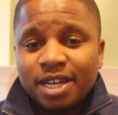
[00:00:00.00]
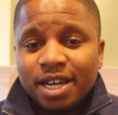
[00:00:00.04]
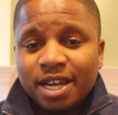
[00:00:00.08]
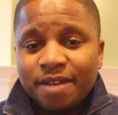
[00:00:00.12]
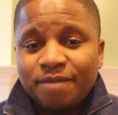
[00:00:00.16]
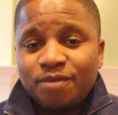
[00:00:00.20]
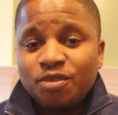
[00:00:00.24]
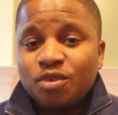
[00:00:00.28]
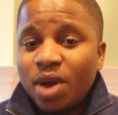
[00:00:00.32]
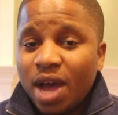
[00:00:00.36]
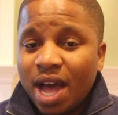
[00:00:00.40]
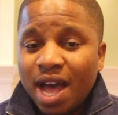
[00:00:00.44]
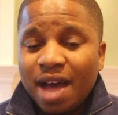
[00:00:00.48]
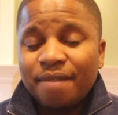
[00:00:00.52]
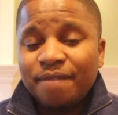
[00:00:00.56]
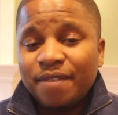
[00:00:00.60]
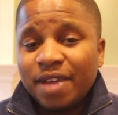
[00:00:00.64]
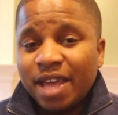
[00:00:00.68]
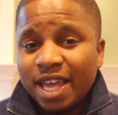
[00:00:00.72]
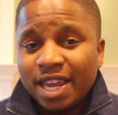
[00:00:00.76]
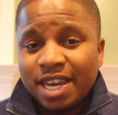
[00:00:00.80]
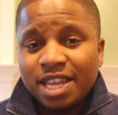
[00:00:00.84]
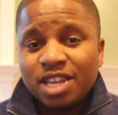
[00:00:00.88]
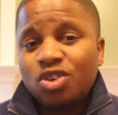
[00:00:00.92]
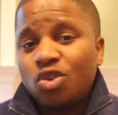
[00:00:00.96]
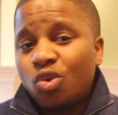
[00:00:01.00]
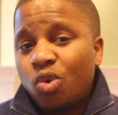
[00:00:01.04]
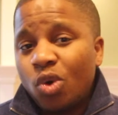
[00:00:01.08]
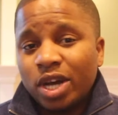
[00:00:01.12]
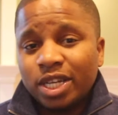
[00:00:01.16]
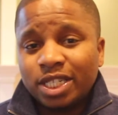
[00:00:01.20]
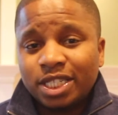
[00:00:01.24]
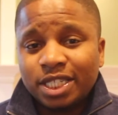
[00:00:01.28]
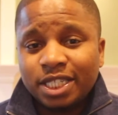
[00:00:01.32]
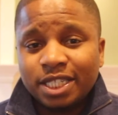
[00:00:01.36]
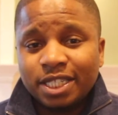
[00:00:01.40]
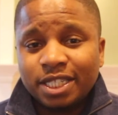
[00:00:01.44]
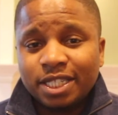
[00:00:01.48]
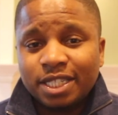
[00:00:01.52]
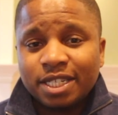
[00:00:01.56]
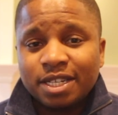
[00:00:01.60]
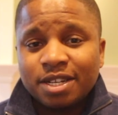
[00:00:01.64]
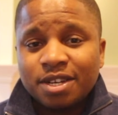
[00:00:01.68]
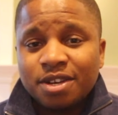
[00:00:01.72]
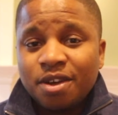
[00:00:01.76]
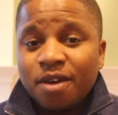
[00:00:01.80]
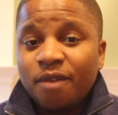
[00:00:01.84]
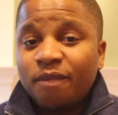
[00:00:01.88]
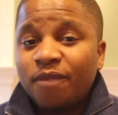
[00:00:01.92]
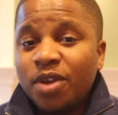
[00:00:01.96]
If you have any questions,
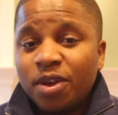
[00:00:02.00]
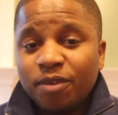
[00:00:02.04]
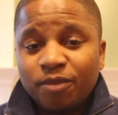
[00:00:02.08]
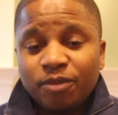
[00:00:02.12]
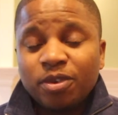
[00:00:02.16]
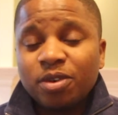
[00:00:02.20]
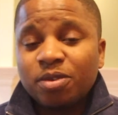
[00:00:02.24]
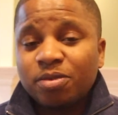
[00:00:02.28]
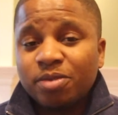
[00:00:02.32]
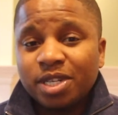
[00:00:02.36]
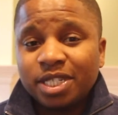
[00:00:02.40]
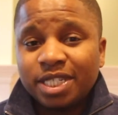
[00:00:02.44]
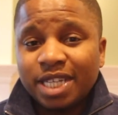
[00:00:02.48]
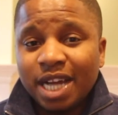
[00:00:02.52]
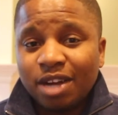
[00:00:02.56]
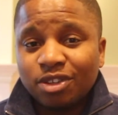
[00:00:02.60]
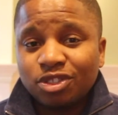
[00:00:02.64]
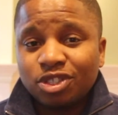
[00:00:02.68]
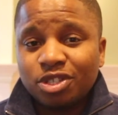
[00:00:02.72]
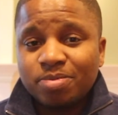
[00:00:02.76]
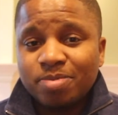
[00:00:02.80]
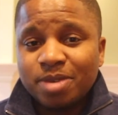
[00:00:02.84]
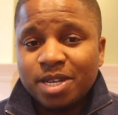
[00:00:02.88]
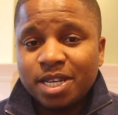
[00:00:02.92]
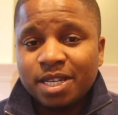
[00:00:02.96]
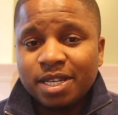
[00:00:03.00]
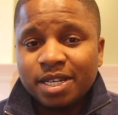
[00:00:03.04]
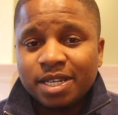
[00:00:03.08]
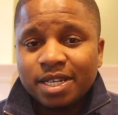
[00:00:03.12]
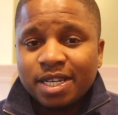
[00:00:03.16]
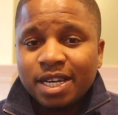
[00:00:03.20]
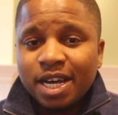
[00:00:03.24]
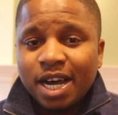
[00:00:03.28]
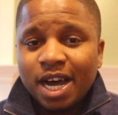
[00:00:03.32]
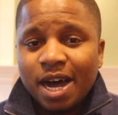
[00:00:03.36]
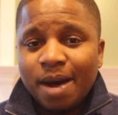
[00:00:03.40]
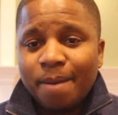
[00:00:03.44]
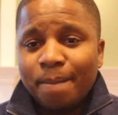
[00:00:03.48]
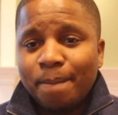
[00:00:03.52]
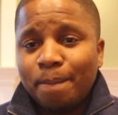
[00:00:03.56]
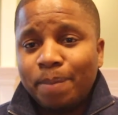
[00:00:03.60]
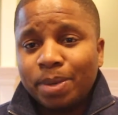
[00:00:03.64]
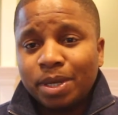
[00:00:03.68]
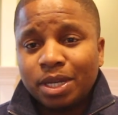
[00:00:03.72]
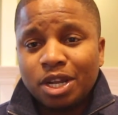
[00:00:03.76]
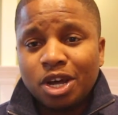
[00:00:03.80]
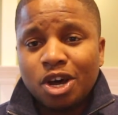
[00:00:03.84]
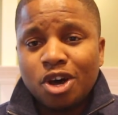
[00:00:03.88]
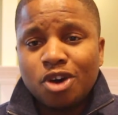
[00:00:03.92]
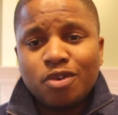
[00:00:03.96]
feel free to reach out to me.
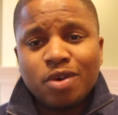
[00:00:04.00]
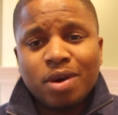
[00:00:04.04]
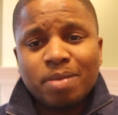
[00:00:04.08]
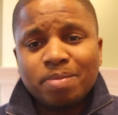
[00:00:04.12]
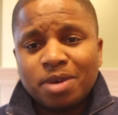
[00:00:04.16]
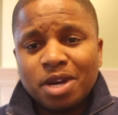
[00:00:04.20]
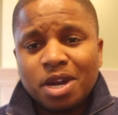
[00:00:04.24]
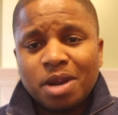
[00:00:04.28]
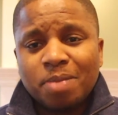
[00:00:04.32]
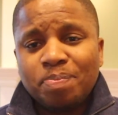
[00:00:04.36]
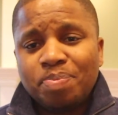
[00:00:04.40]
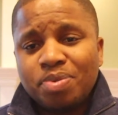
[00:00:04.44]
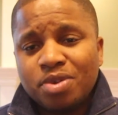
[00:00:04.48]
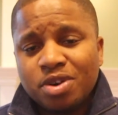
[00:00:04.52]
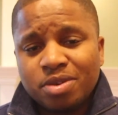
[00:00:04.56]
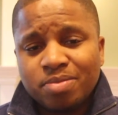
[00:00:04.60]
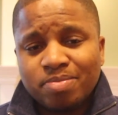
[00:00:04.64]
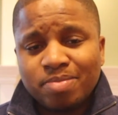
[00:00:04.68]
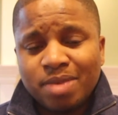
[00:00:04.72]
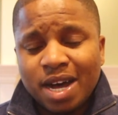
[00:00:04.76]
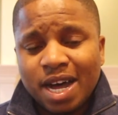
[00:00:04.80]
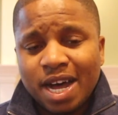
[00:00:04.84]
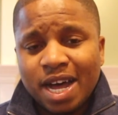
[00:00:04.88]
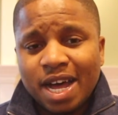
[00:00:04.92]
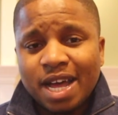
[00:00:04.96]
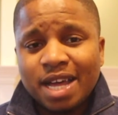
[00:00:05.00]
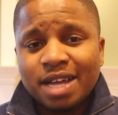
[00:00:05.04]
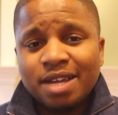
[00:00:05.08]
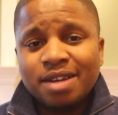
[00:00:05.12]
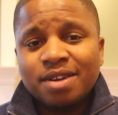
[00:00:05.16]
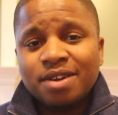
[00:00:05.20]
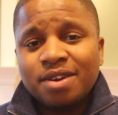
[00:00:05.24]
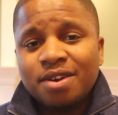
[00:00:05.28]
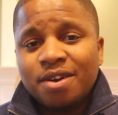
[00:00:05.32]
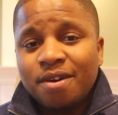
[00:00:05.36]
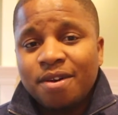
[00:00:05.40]
Below I'm going to put my